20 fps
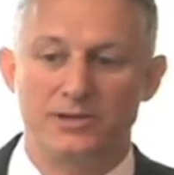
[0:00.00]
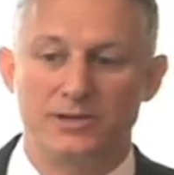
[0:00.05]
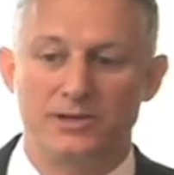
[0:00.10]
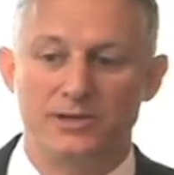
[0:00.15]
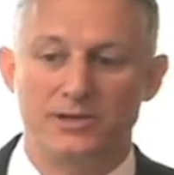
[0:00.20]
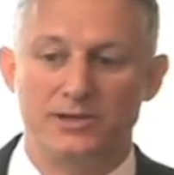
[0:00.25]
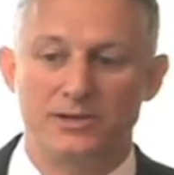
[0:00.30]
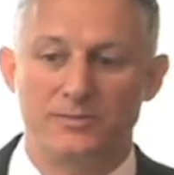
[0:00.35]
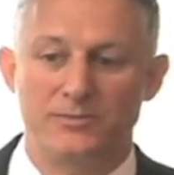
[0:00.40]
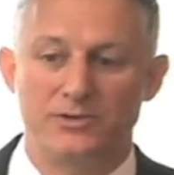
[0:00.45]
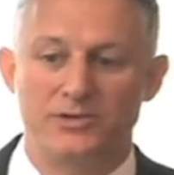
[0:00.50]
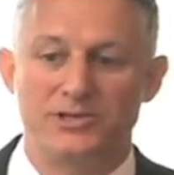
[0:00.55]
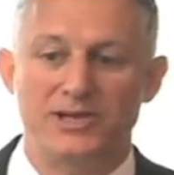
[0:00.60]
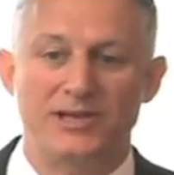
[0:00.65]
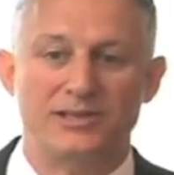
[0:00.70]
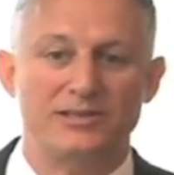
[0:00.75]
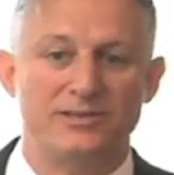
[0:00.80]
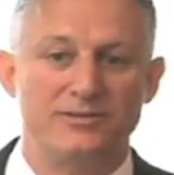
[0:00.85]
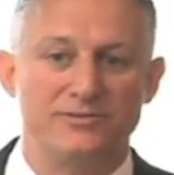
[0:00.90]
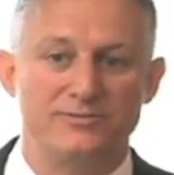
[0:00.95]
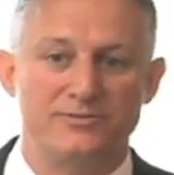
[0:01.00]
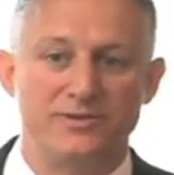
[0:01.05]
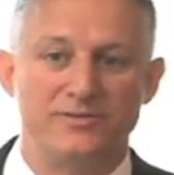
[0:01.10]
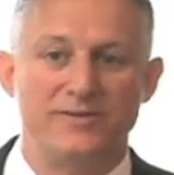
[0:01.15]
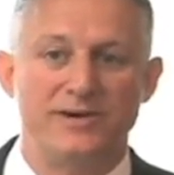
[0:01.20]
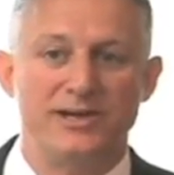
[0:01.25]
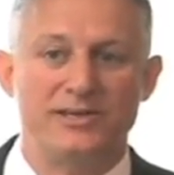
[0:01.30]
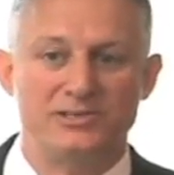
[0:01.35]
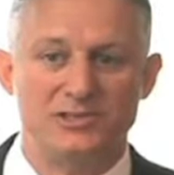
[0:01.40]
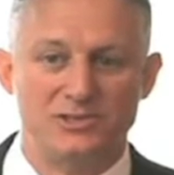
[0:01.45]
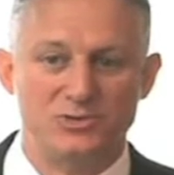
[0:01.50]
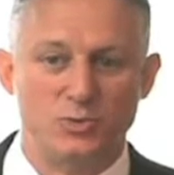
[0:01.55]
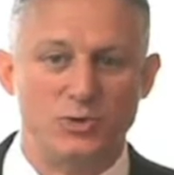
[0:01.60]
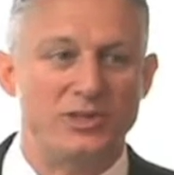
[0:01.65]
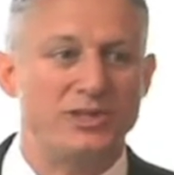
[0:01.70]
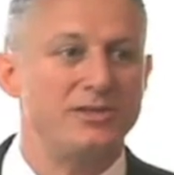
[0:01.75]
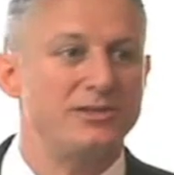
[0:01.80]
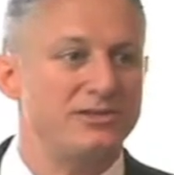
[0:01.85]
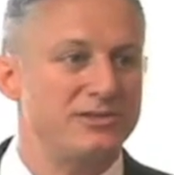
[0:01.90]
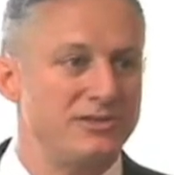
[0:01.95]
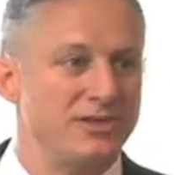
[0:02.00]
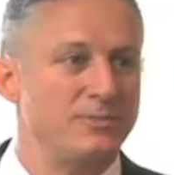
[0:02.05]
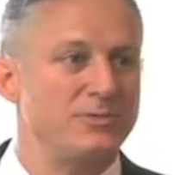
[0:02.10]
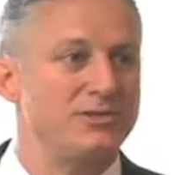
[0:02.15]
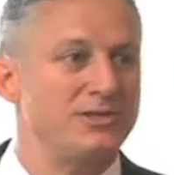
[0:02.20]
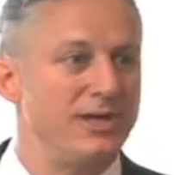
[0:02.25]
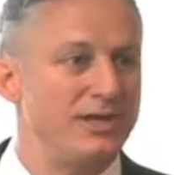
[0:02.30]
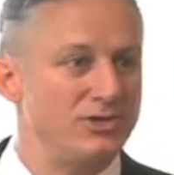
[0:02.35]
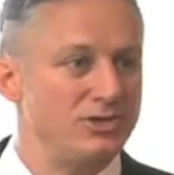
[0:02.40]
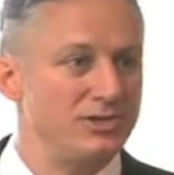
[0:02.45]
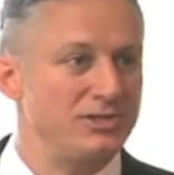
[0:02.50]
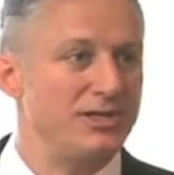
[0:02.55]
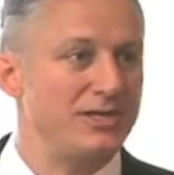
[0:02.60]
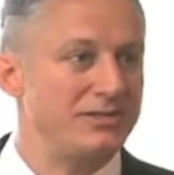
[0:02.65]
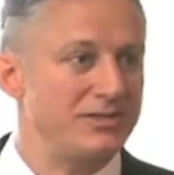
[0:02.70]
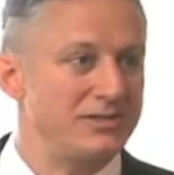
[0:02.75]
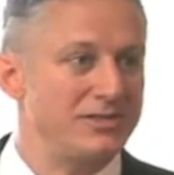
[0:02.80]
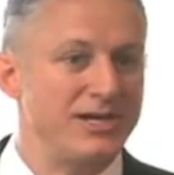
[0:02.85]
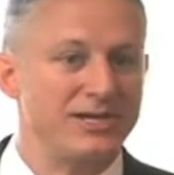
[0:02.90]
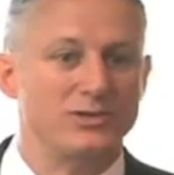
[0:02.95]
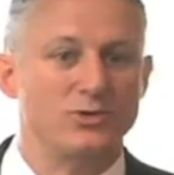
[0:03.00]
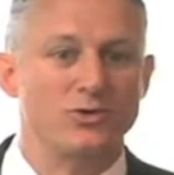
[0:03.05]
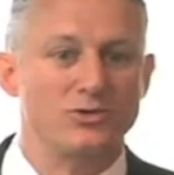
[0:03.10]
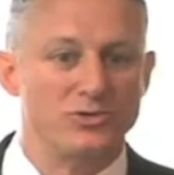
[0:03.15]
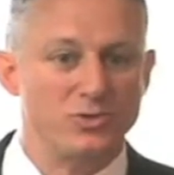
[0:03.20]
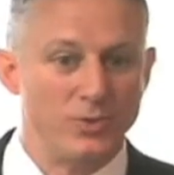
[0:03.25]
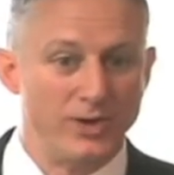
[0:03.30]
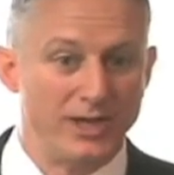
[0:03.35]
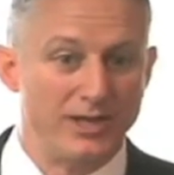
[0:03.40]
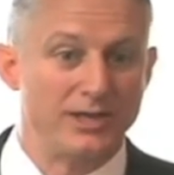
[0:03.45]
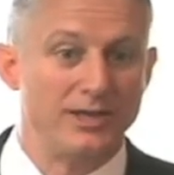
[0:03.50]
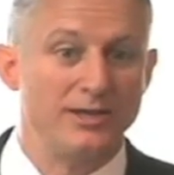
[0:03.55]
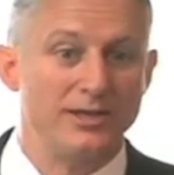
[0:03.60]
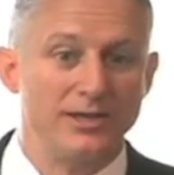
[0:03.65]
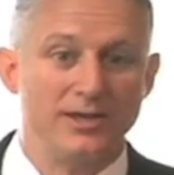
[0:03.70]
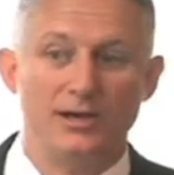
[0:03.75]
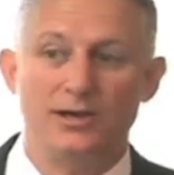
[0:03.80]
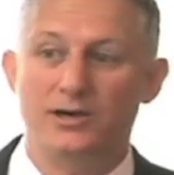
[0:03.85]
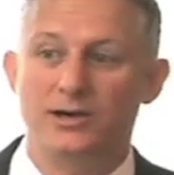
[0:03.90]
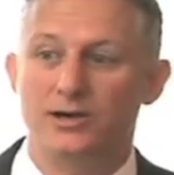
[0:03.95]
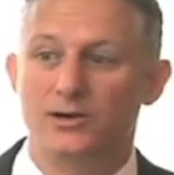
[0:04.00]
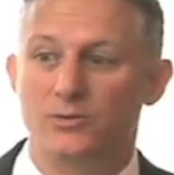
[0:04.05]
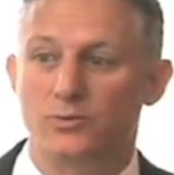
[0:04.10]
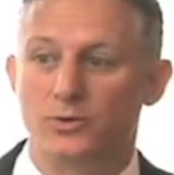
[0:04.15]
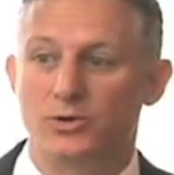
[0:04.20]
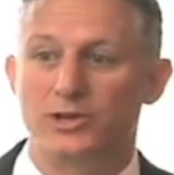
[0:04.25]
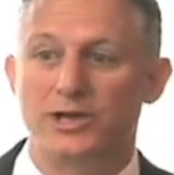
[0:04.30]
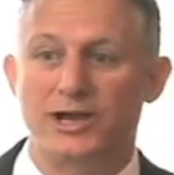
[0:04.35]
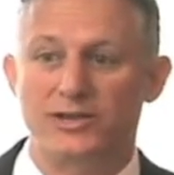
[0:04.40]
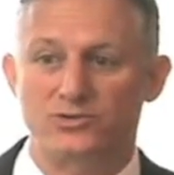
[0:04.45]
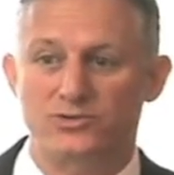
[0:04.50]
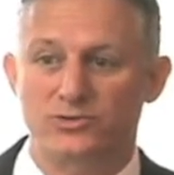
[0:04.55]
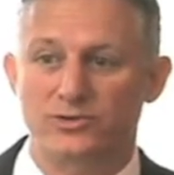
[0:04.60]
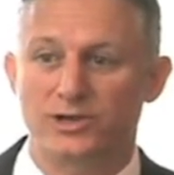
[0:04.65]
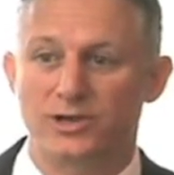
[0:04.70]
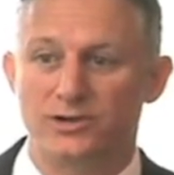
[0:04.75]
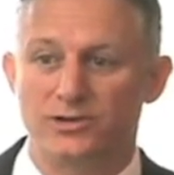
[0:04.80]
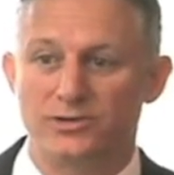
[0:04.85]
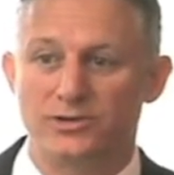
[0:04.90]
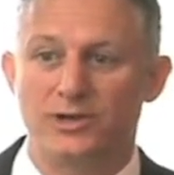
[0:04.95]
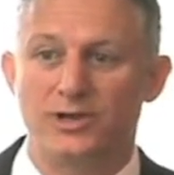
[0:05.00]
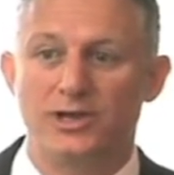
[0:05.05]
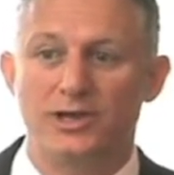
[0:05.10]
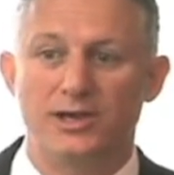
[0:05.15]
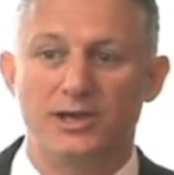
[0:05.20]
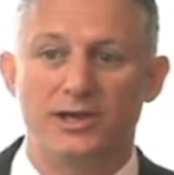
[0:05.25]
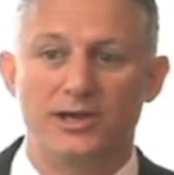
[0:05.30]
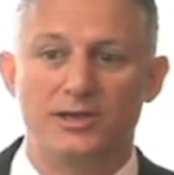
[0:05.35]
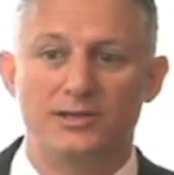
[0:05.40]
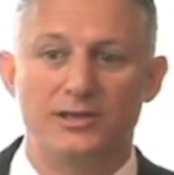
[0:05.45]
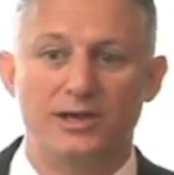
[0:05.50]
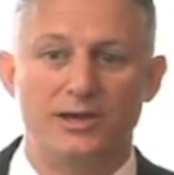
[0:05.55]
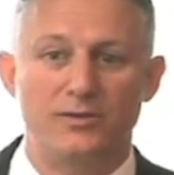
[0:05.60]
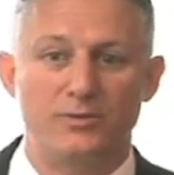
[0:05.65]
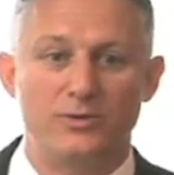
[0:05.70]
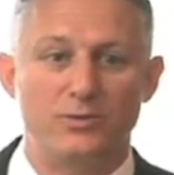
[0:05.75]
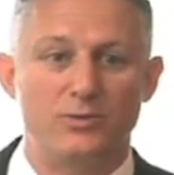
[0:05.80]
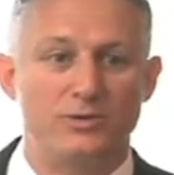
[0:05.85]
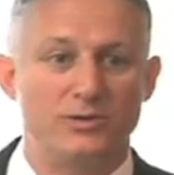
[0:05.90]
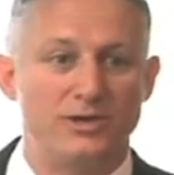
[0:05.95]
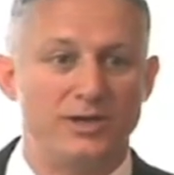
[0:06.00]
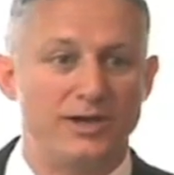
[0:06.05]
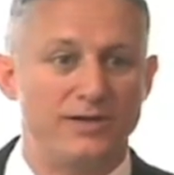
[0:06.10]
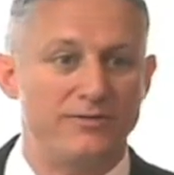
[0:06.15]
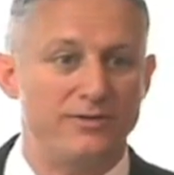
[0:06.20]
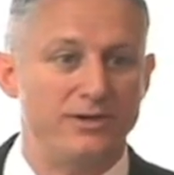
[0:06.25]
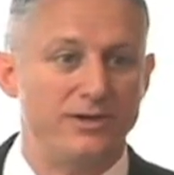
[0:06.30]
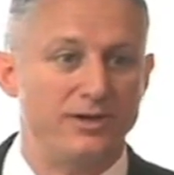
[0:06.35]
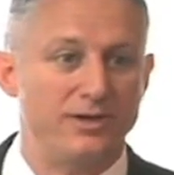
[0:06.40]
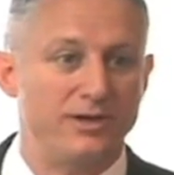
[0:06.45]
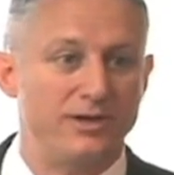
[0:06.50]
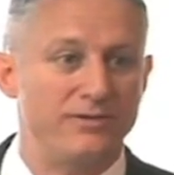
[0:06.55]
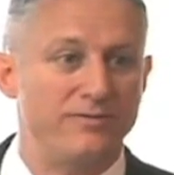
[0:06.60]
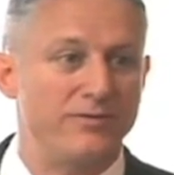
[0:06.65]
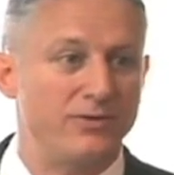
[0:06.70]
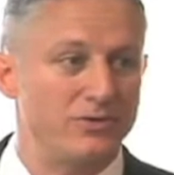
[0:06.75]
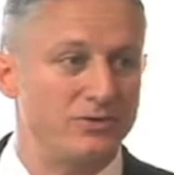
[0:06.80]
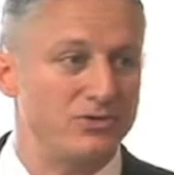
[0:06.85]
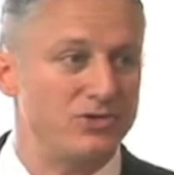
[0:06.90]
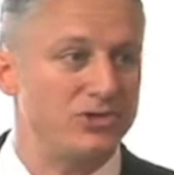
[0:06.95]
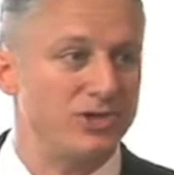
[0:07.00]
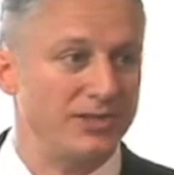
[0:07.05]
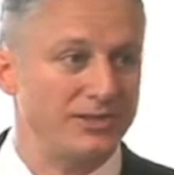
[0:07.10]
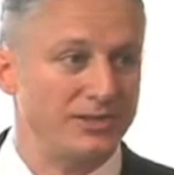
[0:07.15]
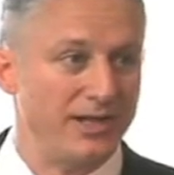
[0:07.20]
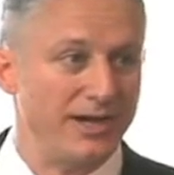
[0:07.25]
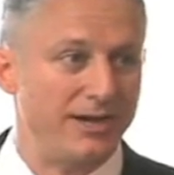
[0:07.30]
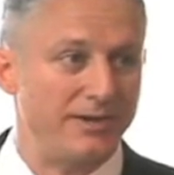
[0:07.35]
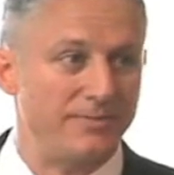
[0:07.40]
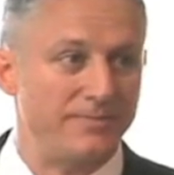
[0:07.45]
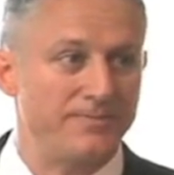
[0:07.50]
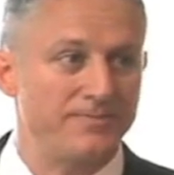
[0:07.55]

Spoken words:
protective devices within the substation that detect earthquake were not triggered and that we wouldn't have an inadvertent shutdown.